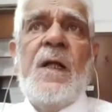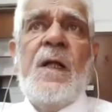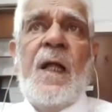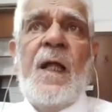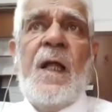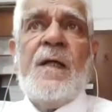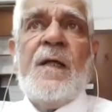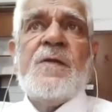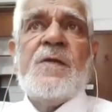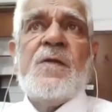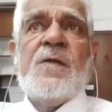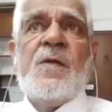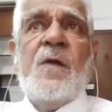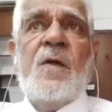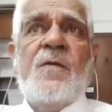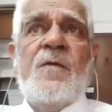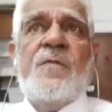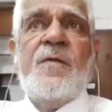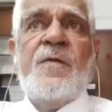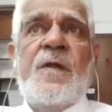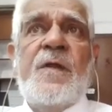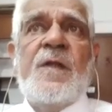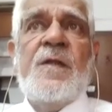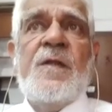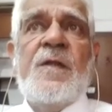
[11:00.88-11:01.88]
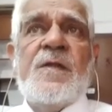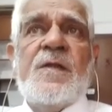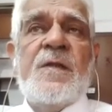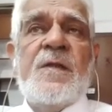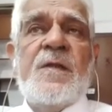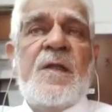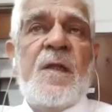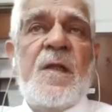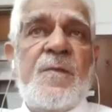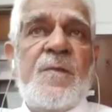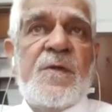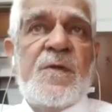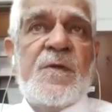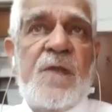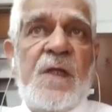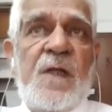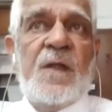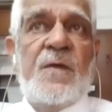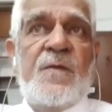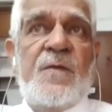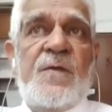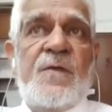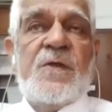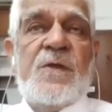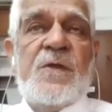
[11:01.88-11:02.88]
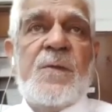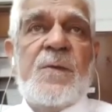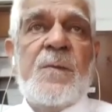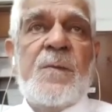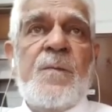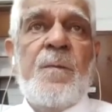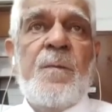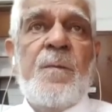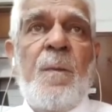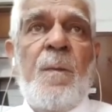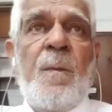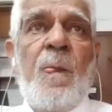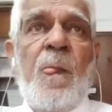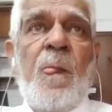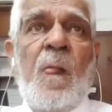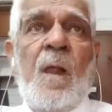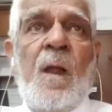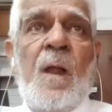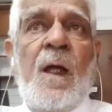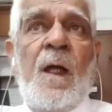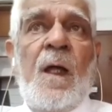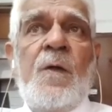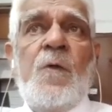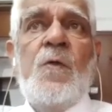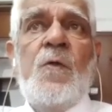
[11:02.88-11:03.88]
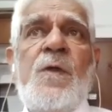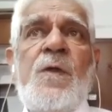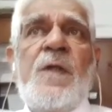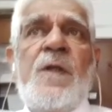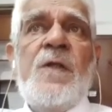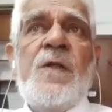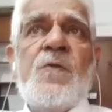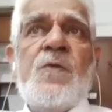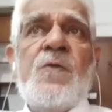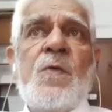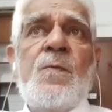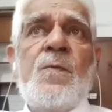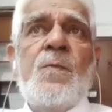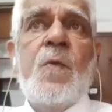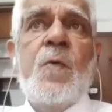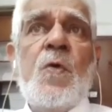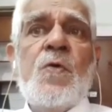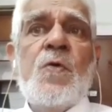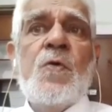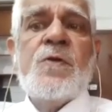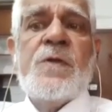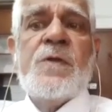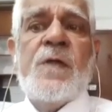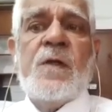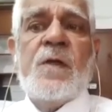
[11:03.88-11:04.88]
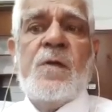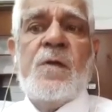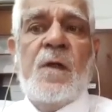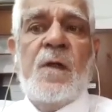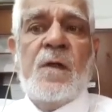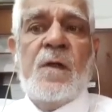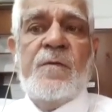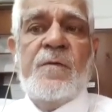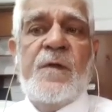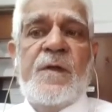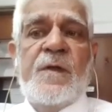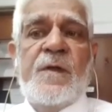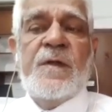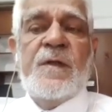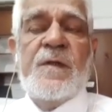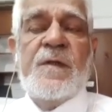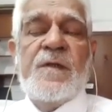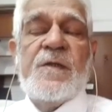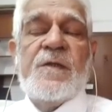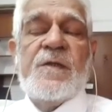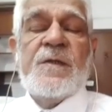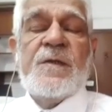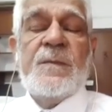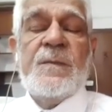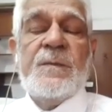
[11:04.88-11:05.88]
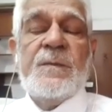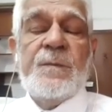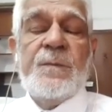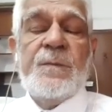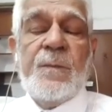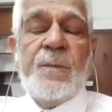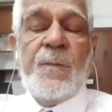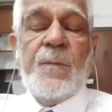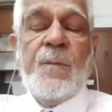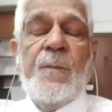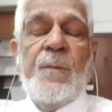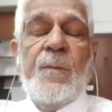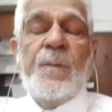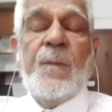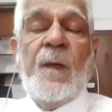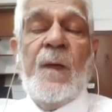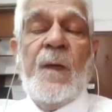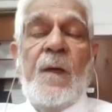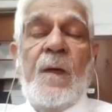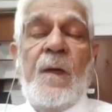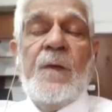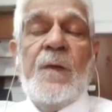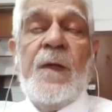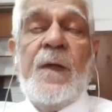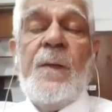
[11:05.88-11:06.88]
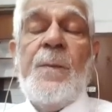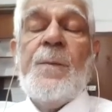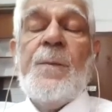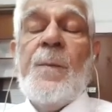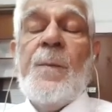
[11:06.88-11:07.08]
lacks confidence in themselves, and you need to boost that confidence. Okay.